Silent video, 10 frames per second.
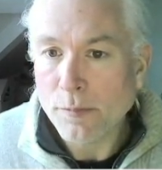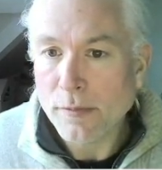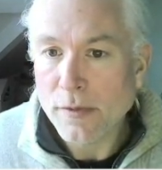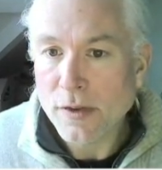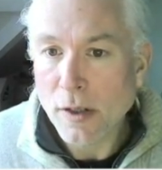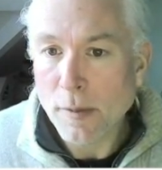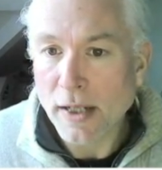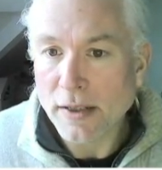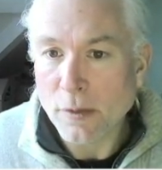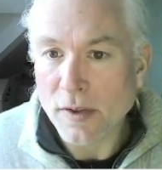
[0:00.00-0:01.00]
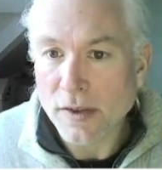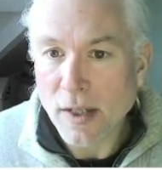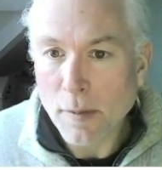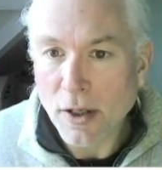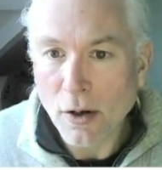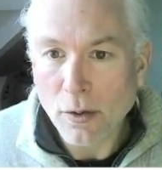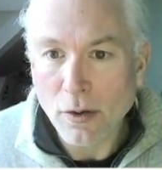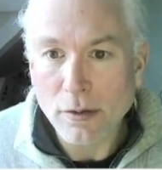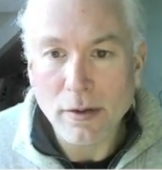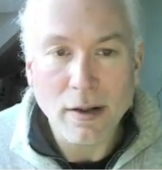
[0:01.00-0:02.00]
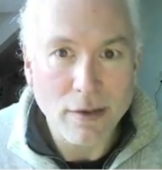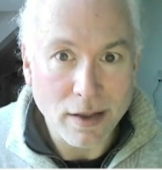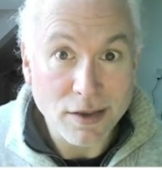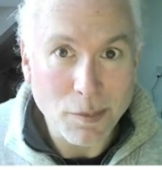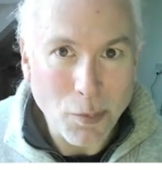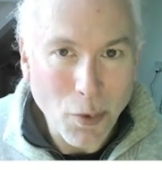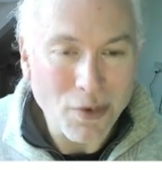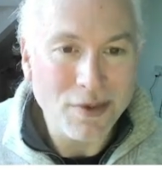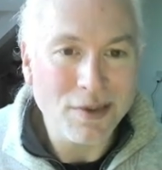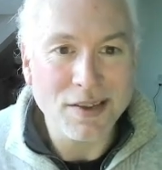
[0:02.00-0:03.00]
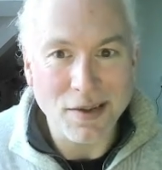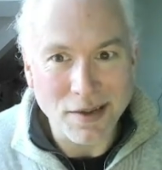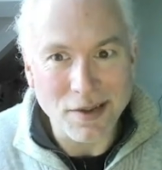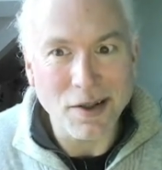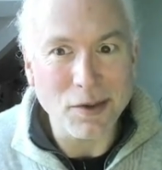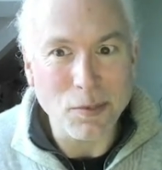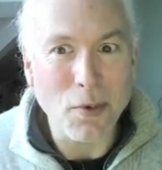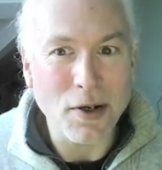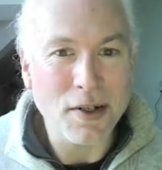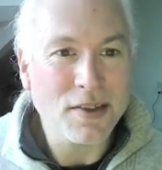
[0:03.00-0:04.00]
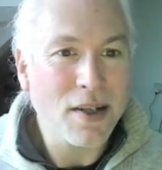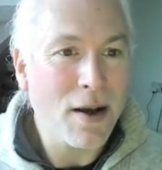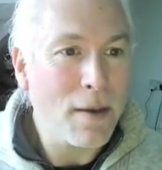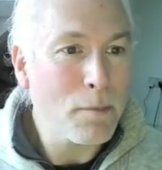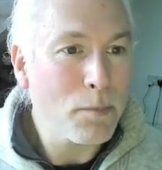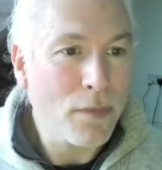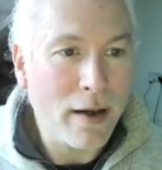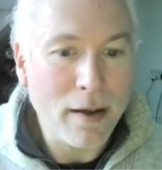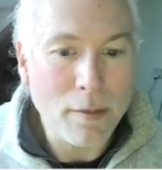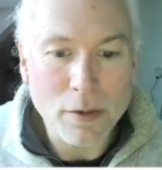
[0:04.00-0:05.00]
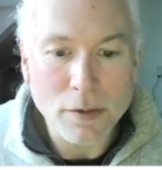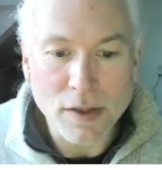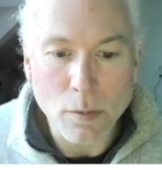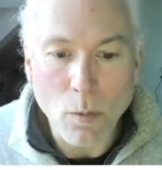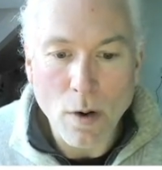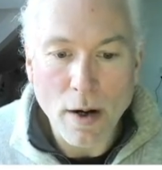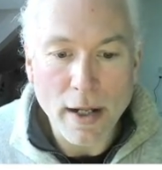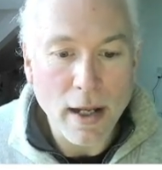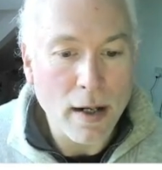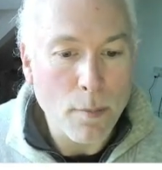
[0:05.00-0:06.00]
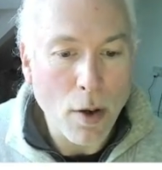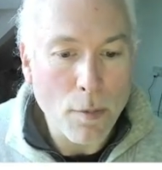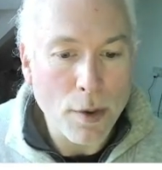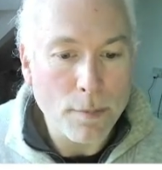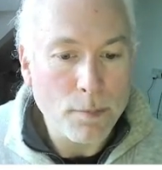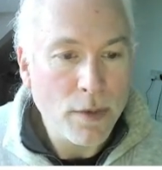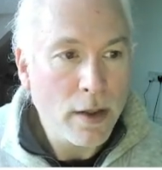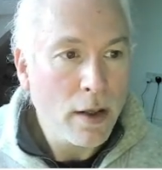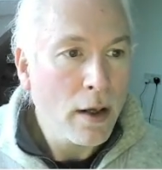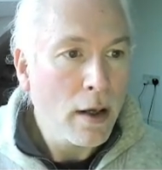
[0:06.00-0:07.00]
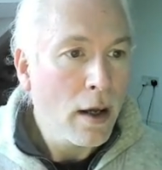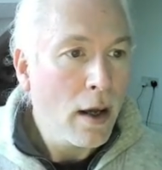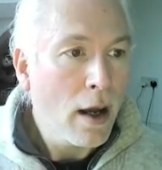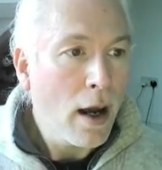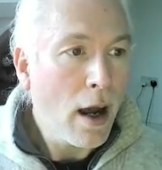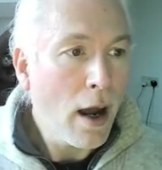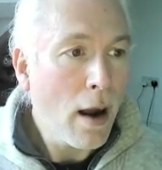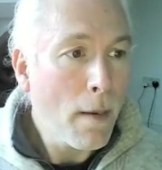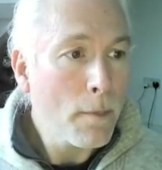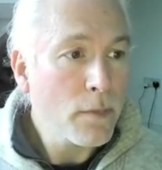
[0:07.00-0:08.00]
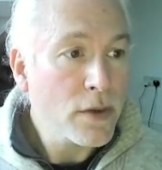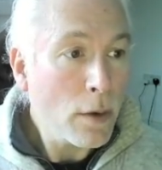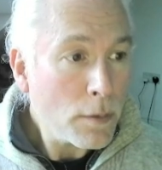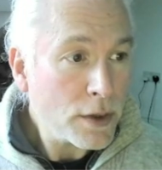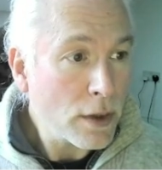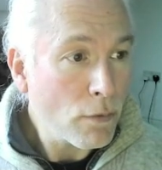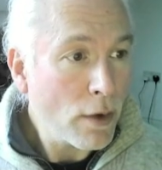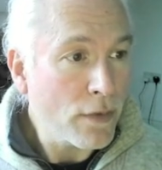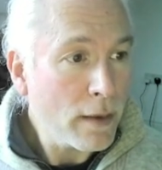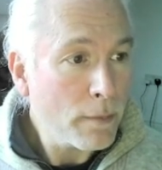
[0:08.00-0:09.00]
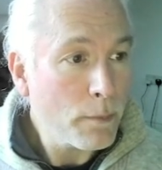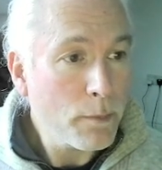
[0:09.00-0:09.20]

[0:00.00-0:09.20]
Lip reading: terminated with a semicolon. That's important so that it does one at a time. You'll see why in a moment. So I'm just going to run that